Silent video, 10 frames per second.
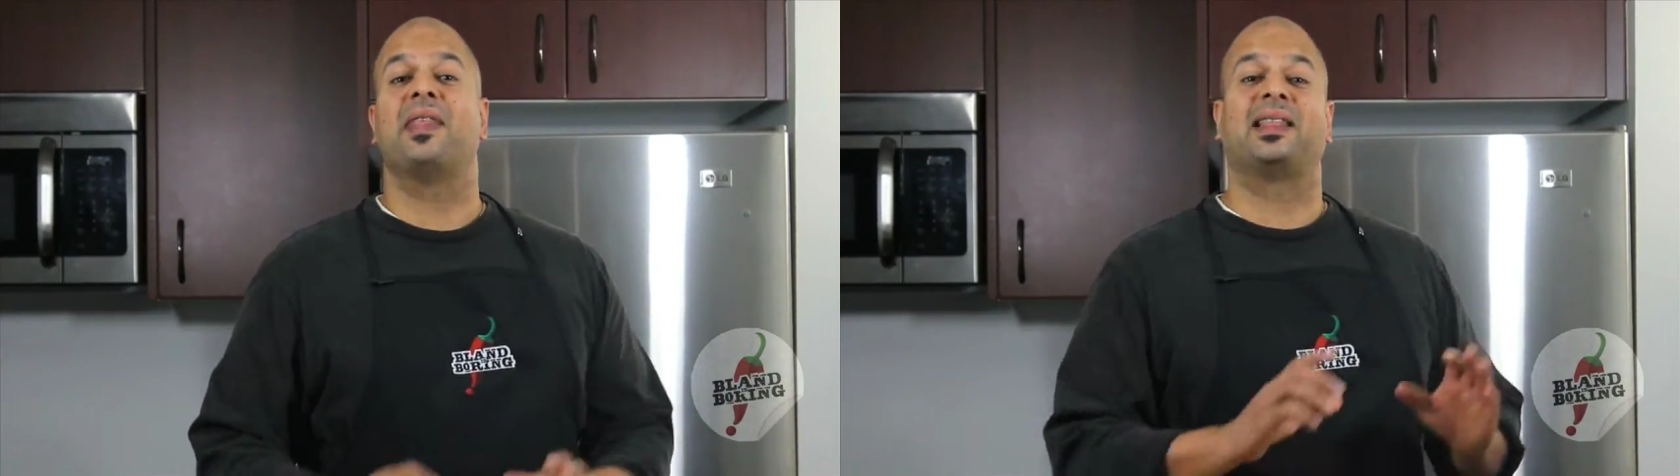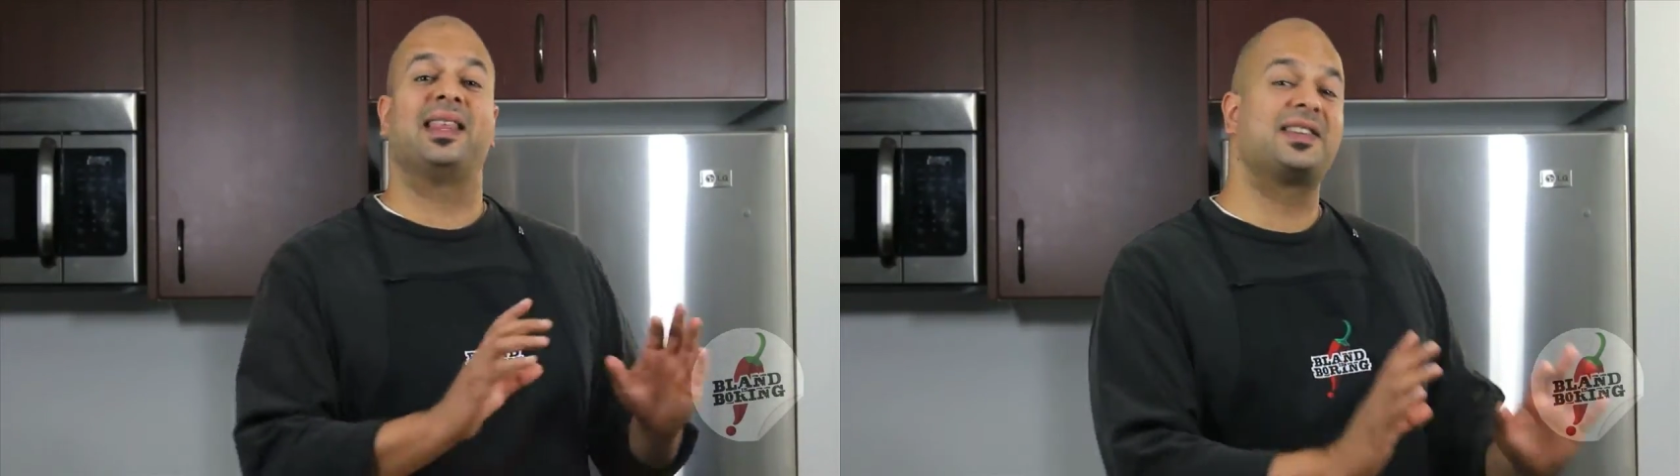
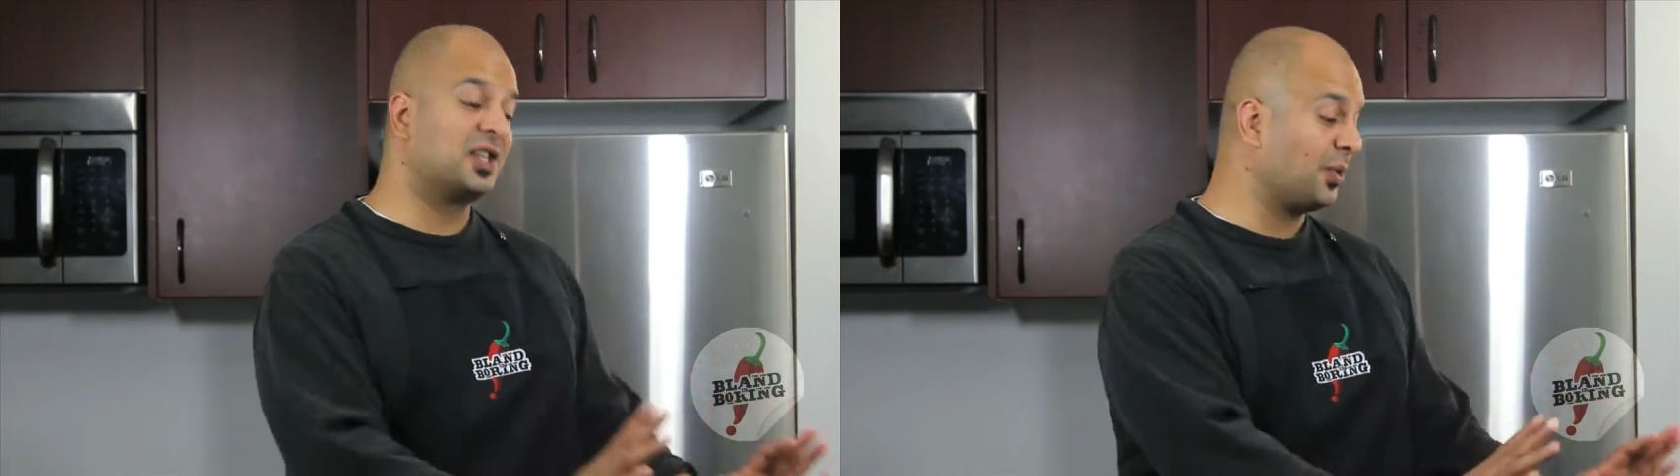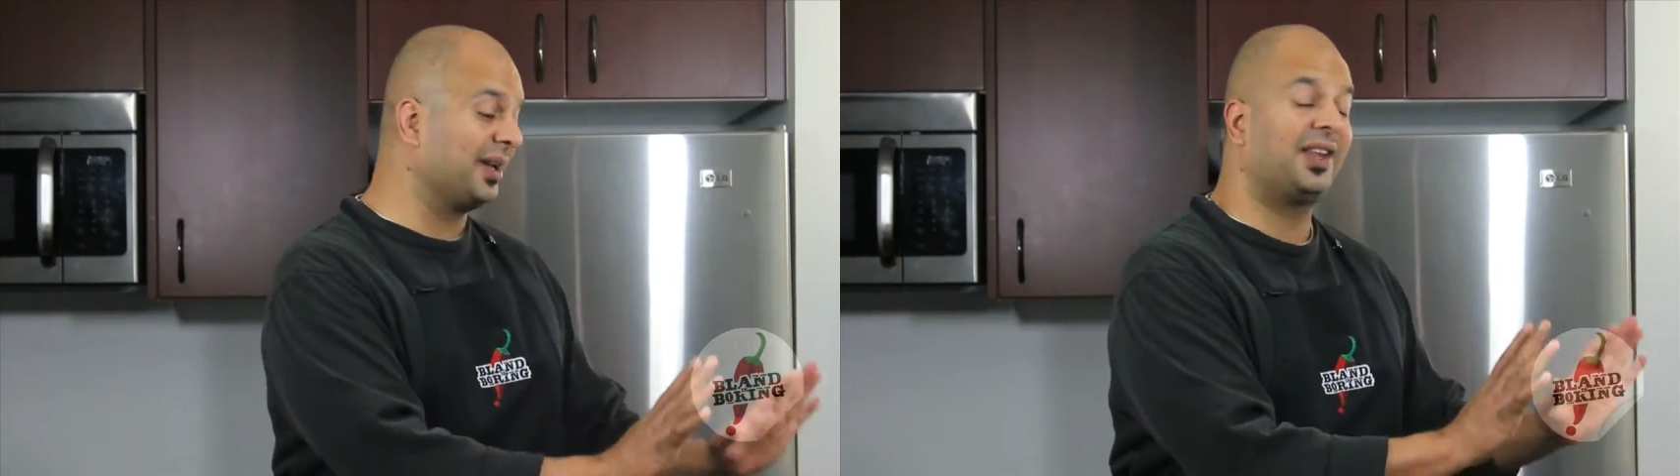that this
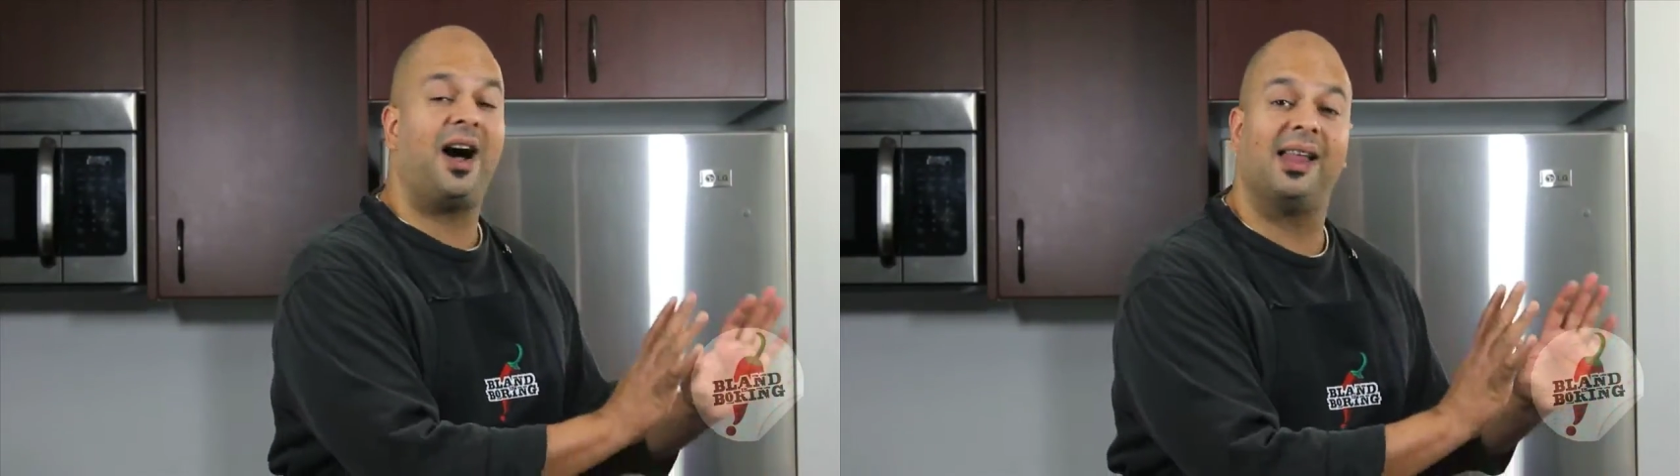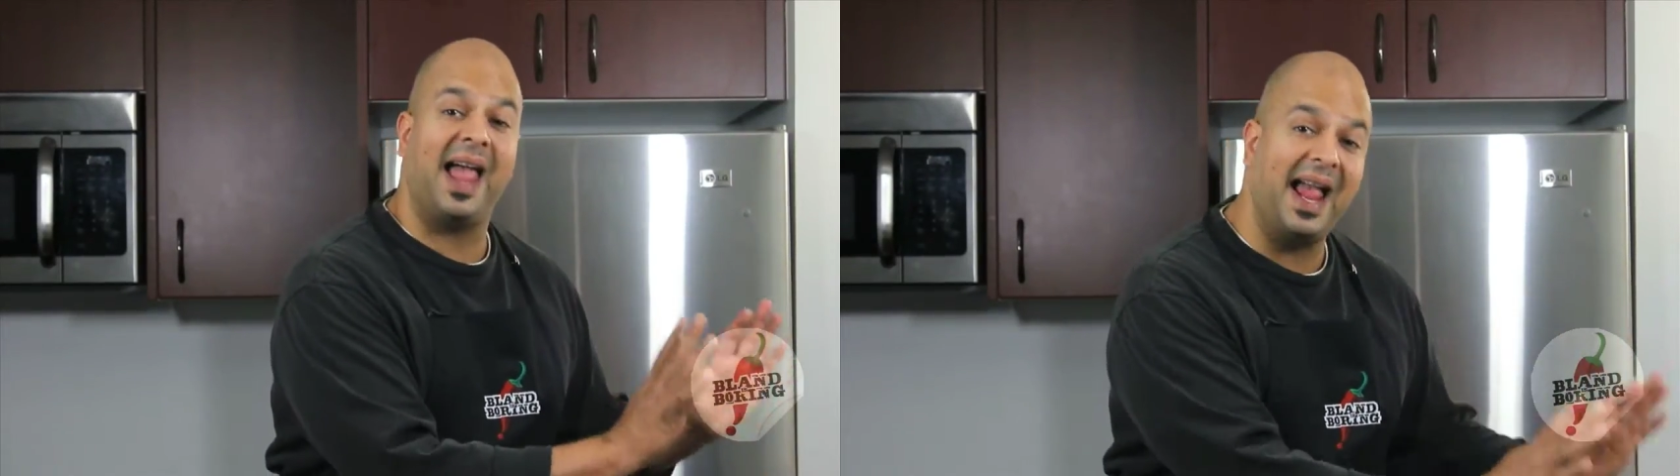is where
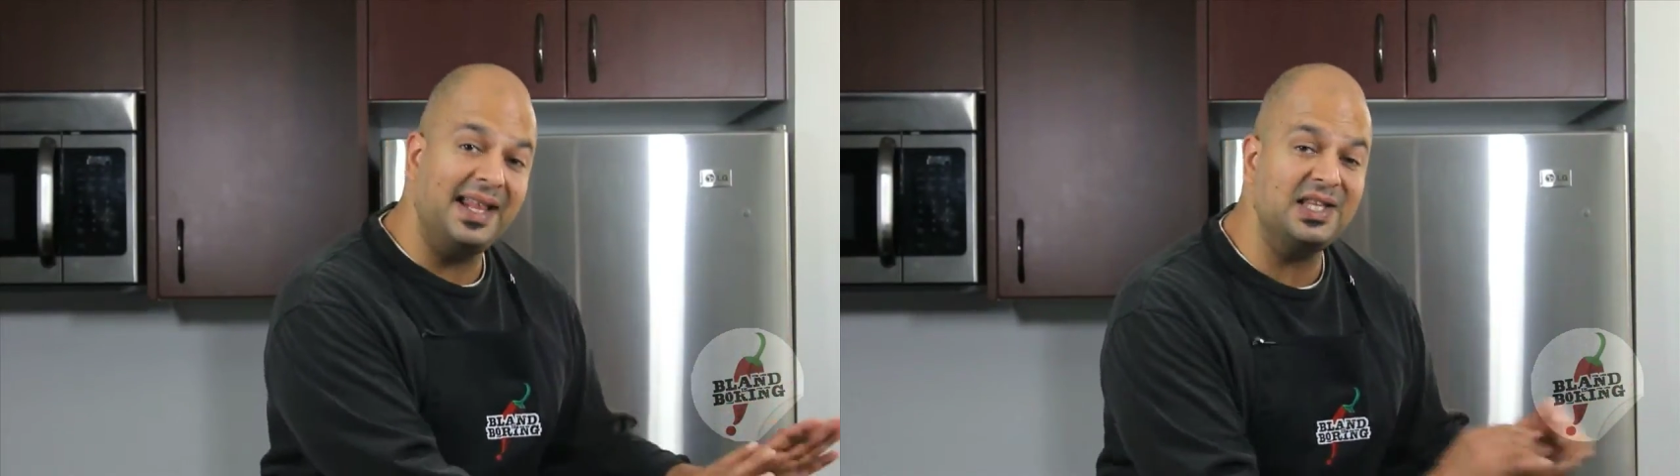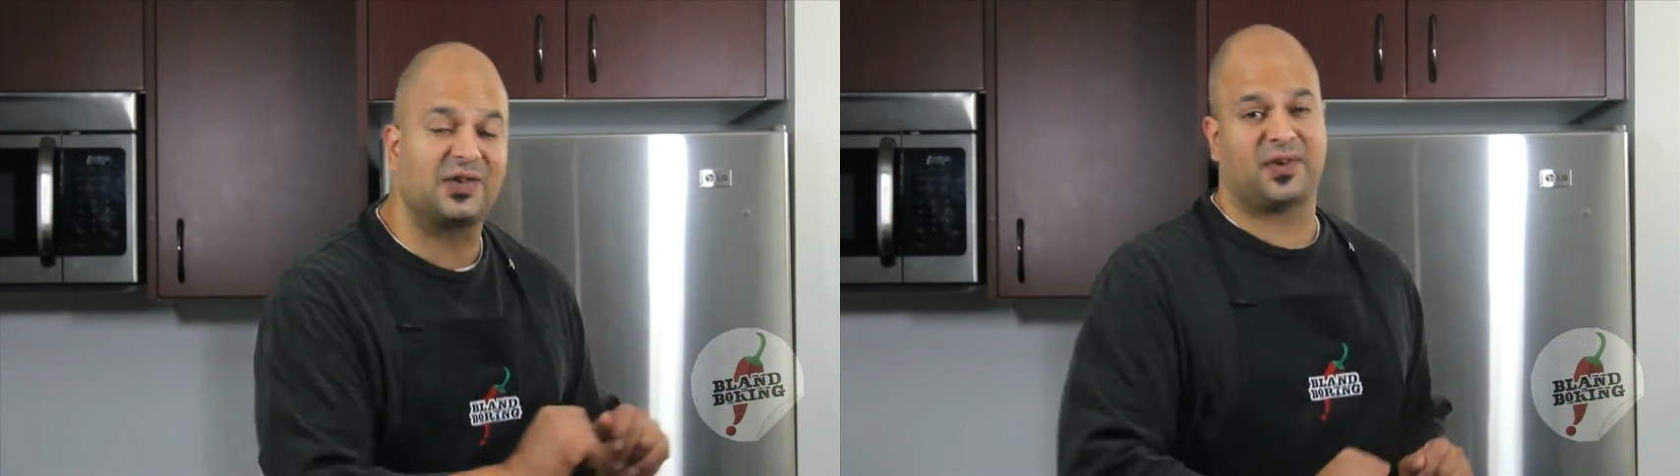dal
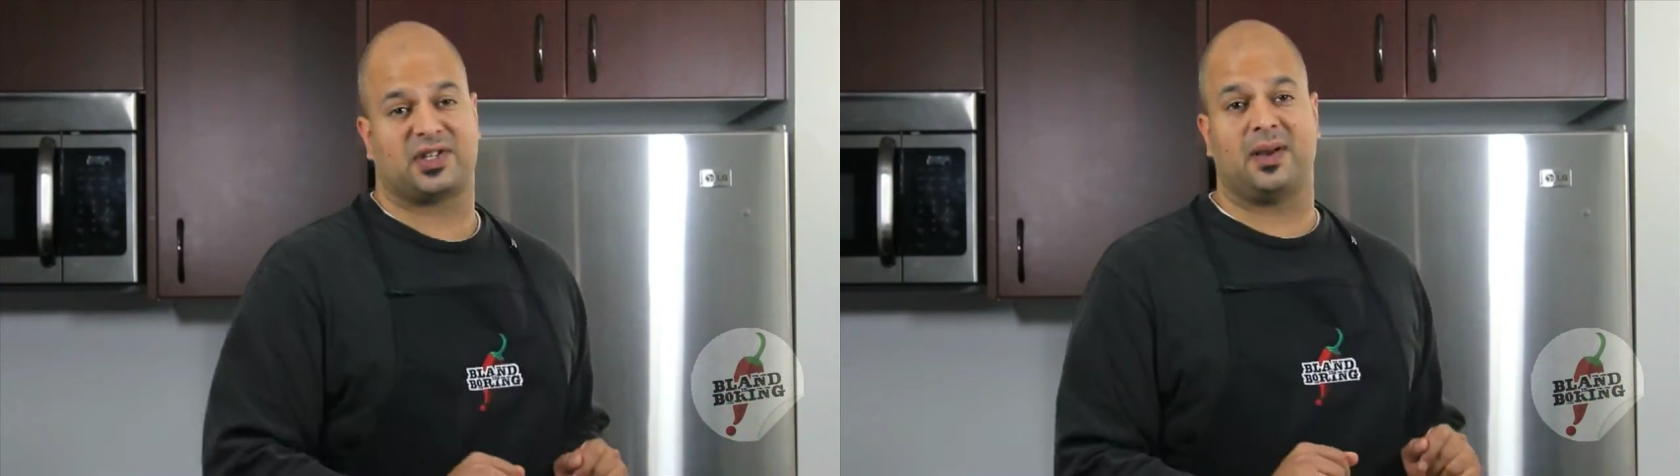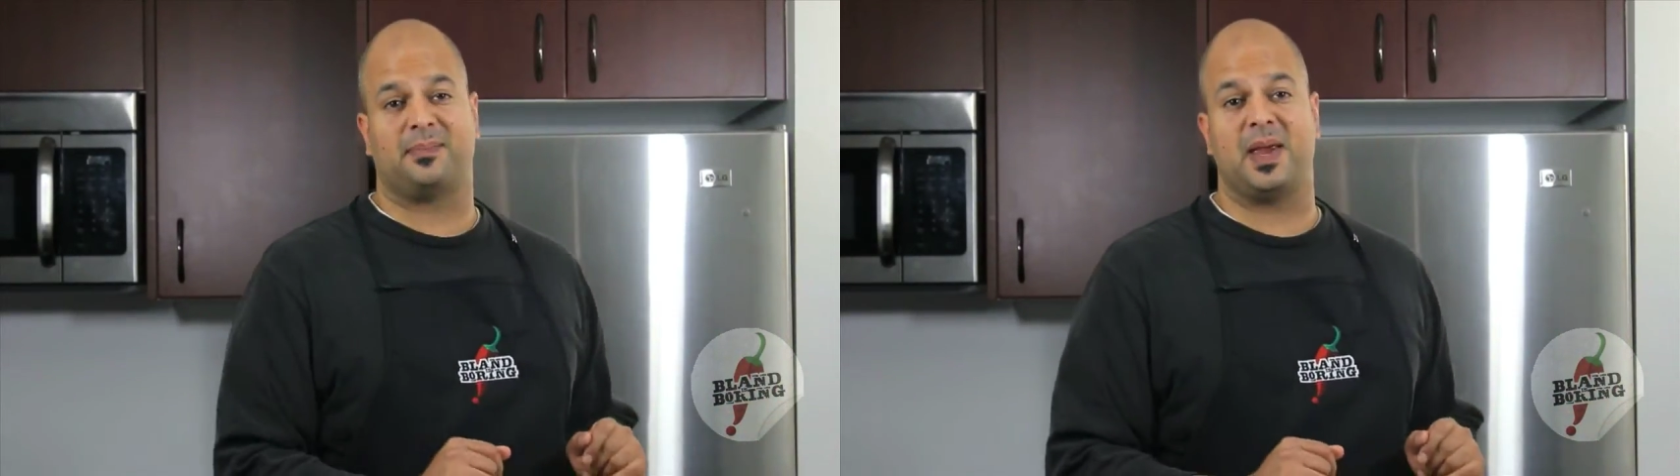ends for
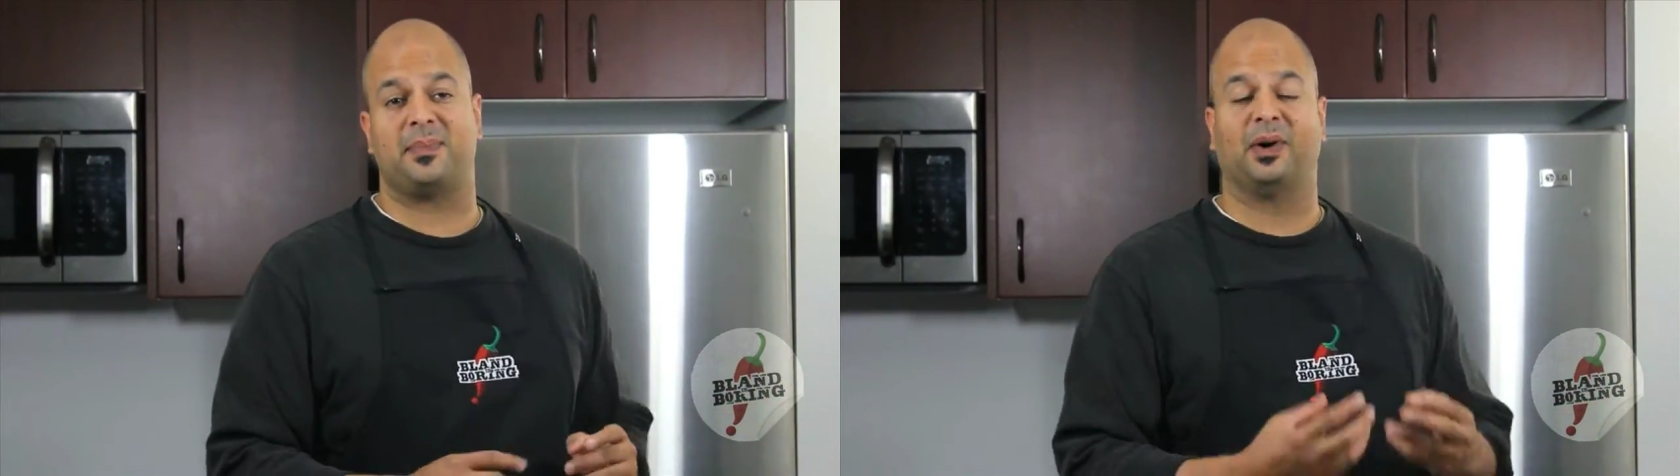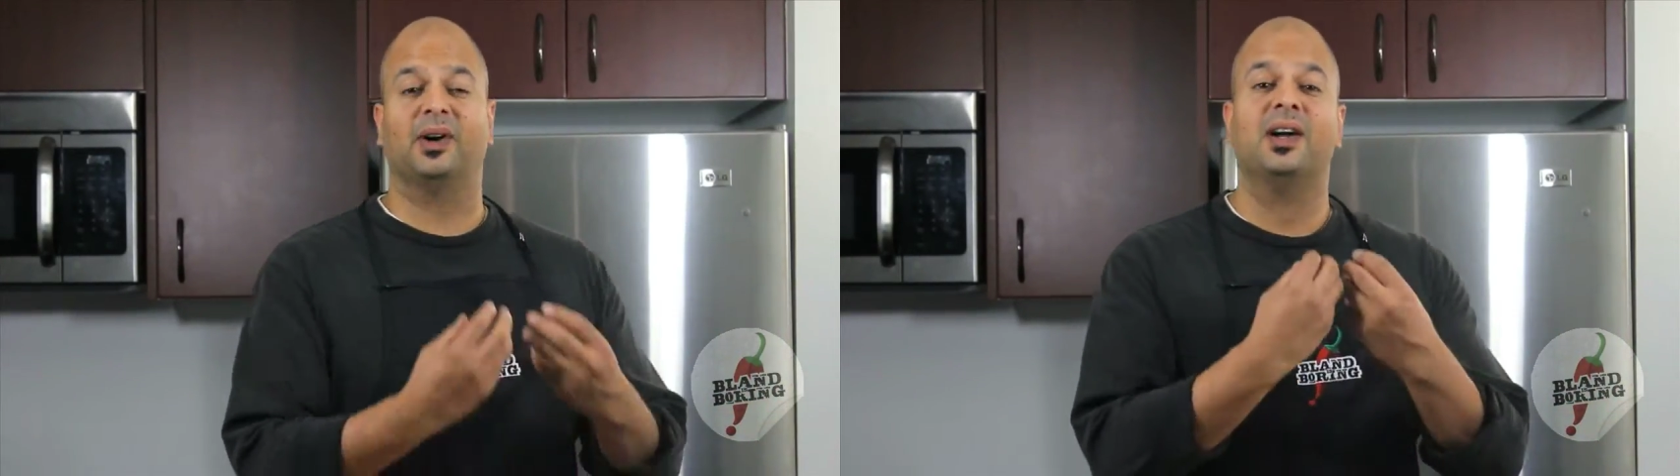some
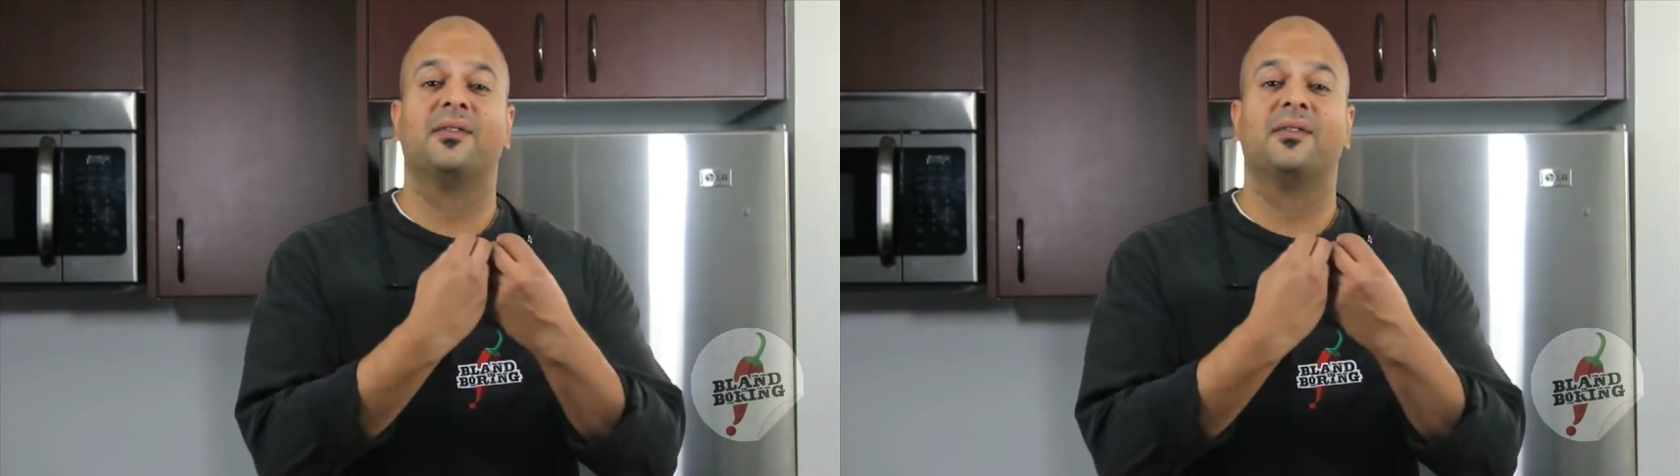people.